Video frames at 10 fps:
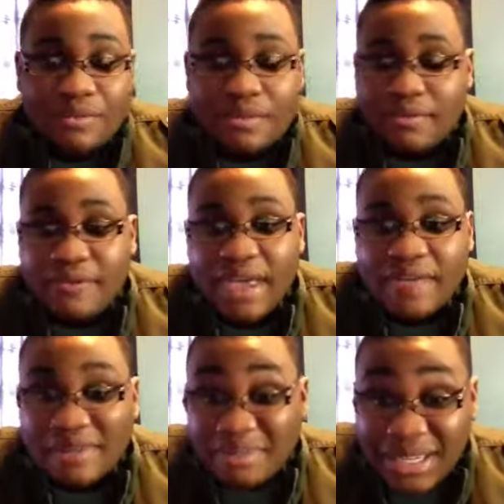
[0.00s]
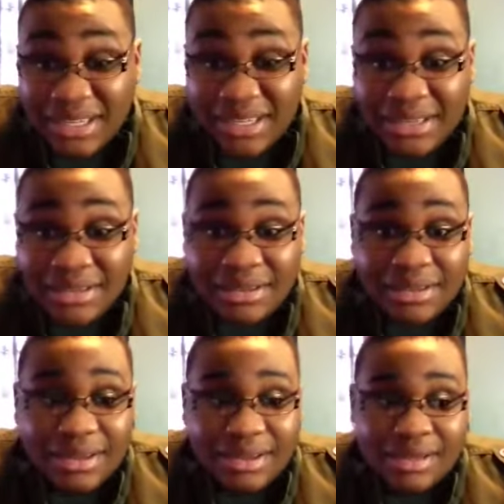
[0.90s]
You favorite me
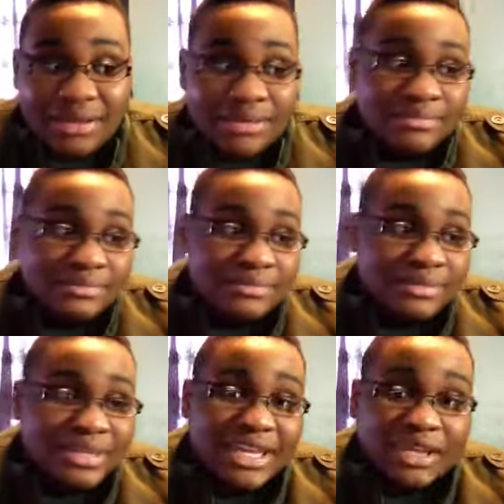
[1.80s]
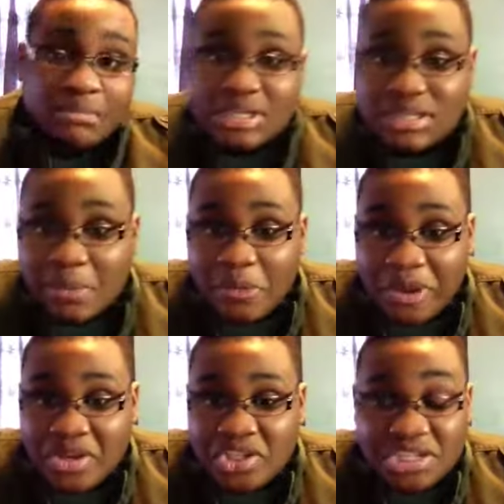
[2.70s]
um, link me
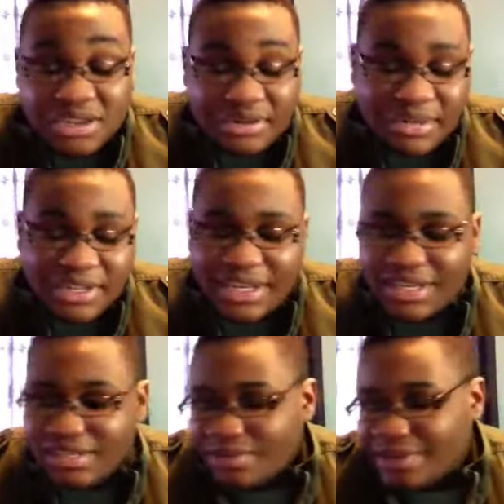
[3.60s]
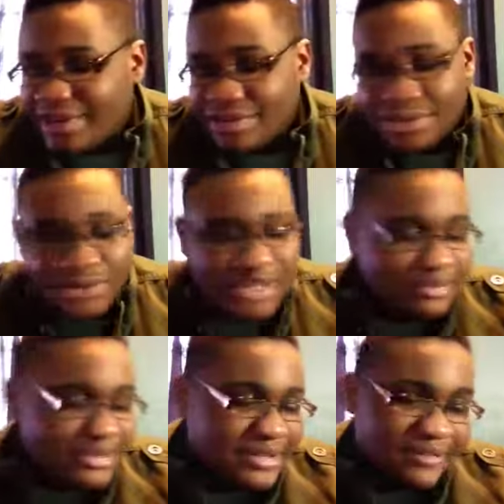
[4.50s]
somewhere, share me anywhere,
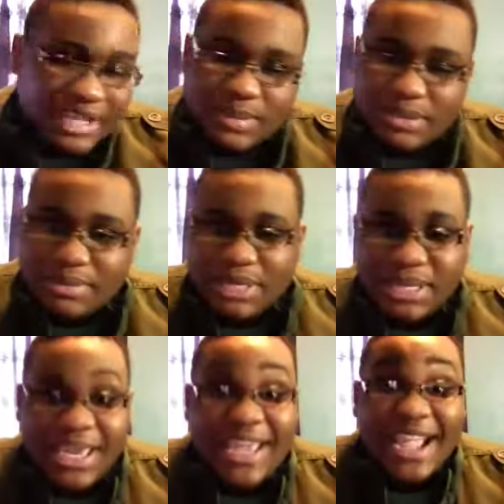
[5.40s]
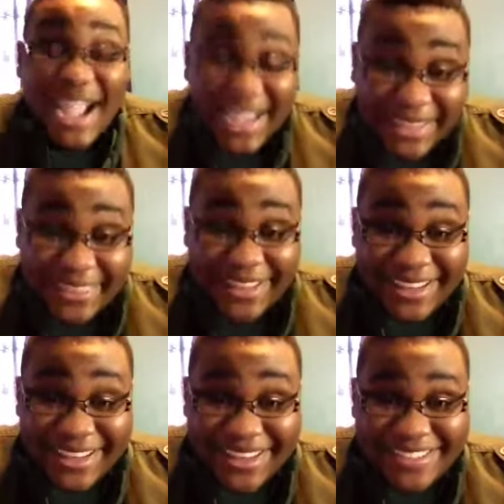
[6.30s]
tweet me, Facebook me,
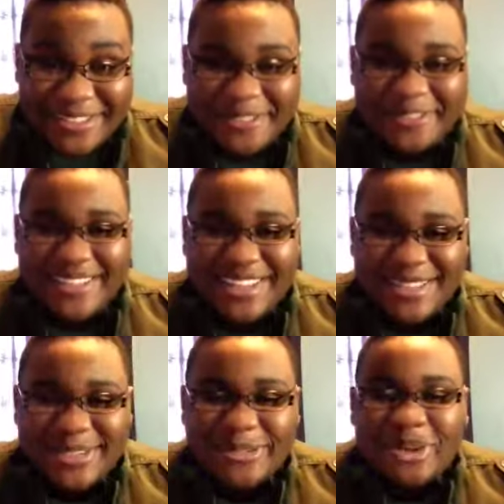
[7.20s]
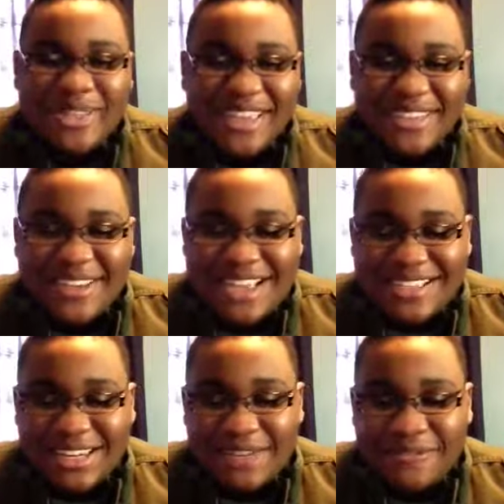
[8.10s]
anything. So don't forget to do all that, you guys.
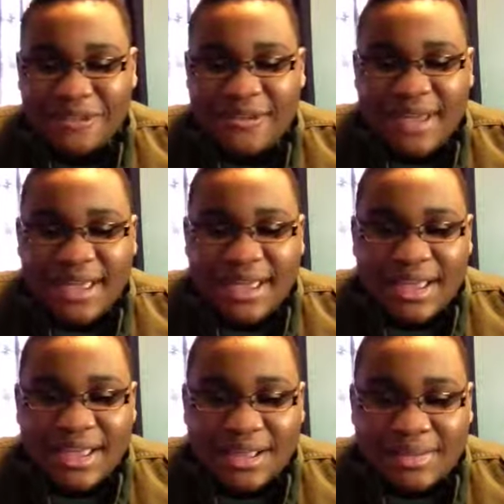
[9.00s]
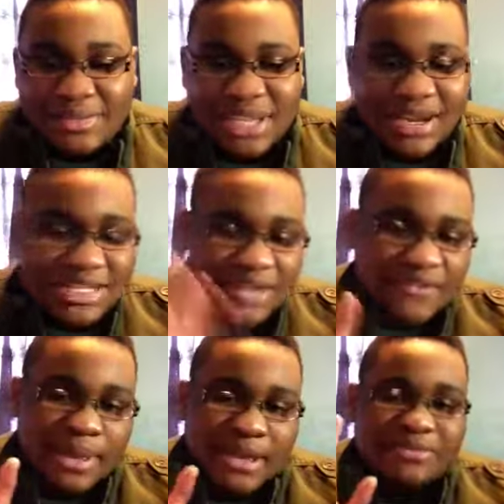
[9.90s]
I love you. Um, shout out to
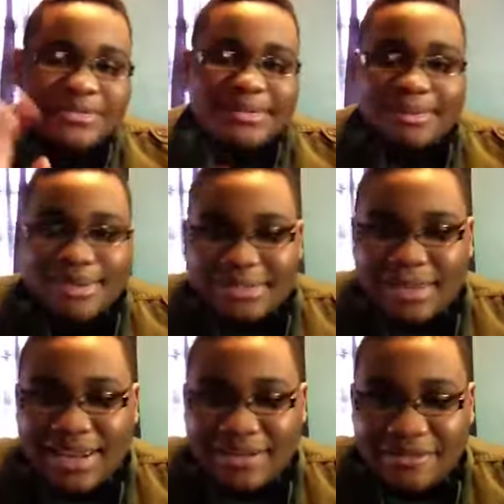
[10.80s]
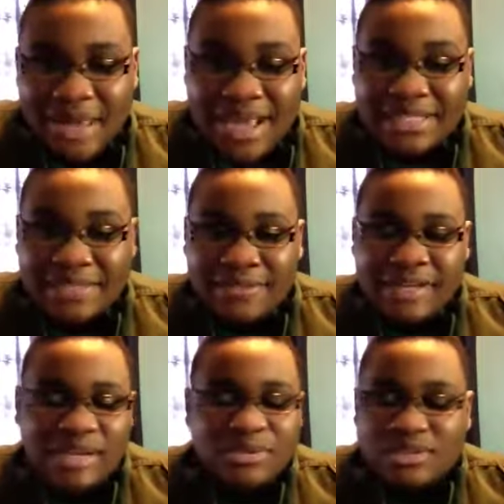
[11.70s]
everybody who supports me. I love you guys. The
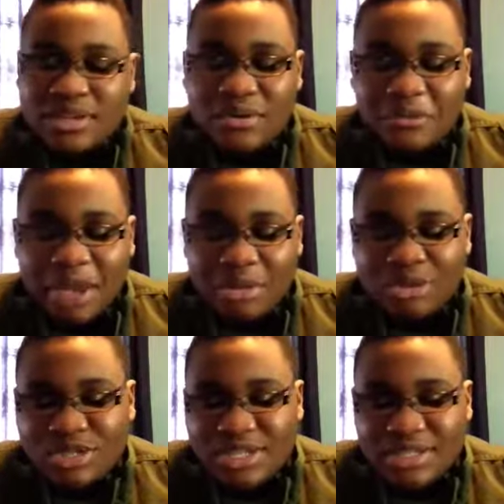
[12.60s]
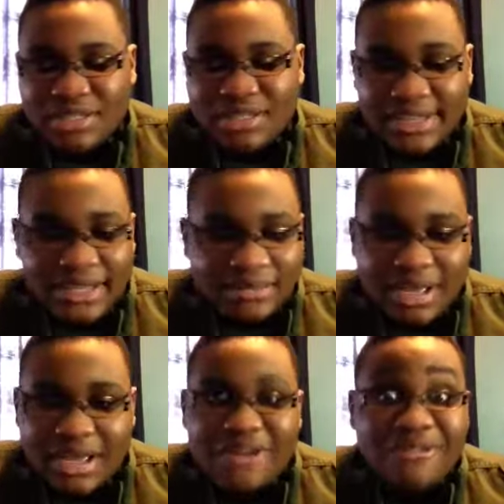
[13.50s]
Vlogbo, the whole Vlogboy team, team.
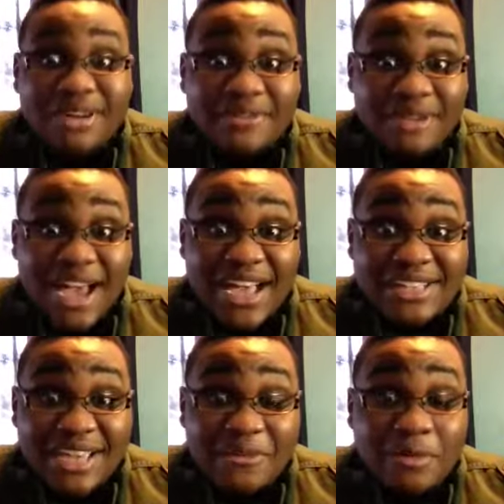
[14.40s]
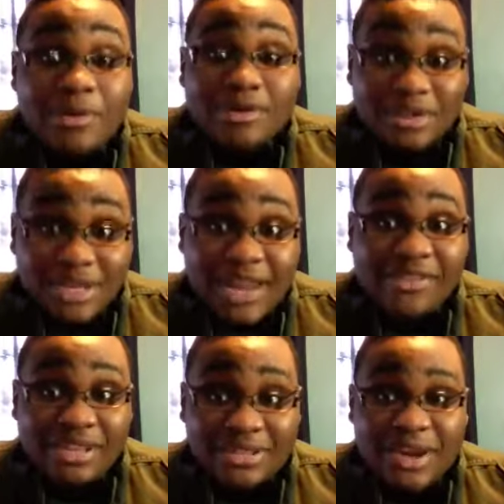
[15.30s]
We love you guys. And we're working on a lot
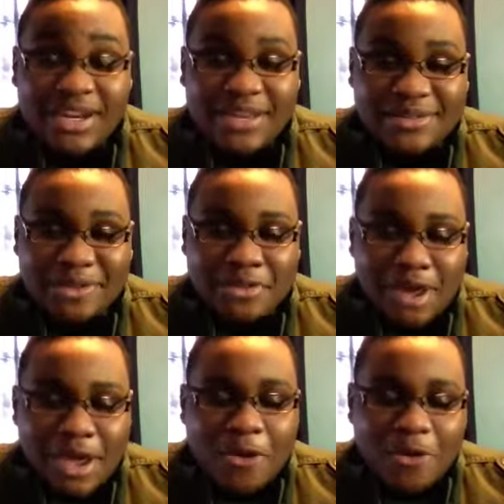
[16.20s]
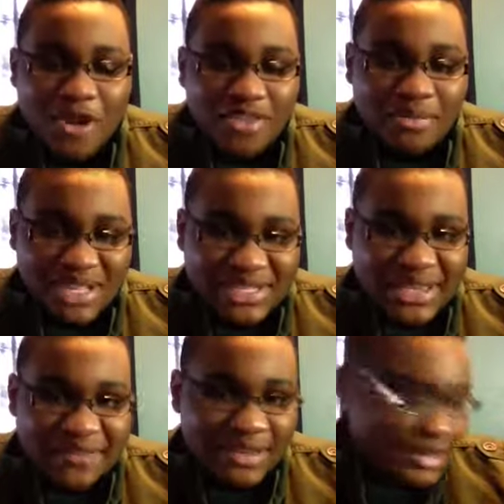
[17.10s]
of things right now. So we're in the midst
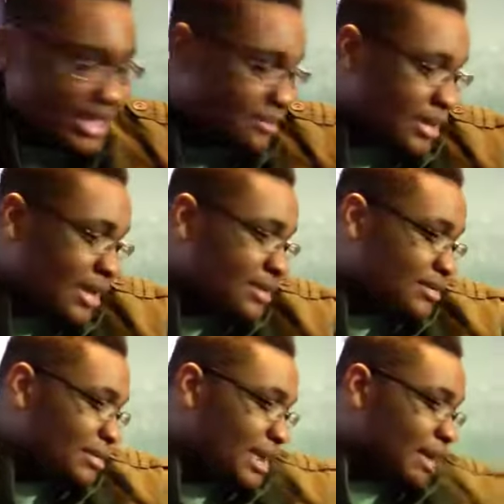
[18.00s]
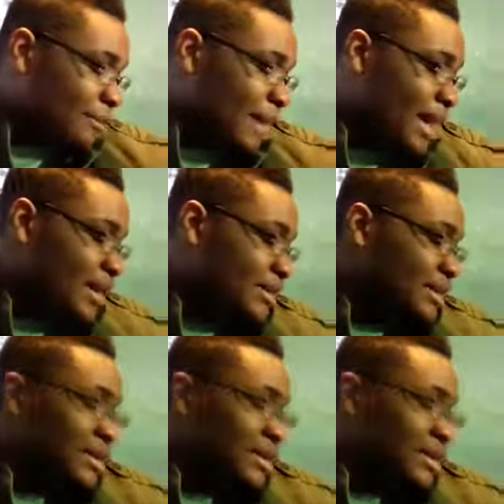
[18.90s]
of it. Amen. Amen.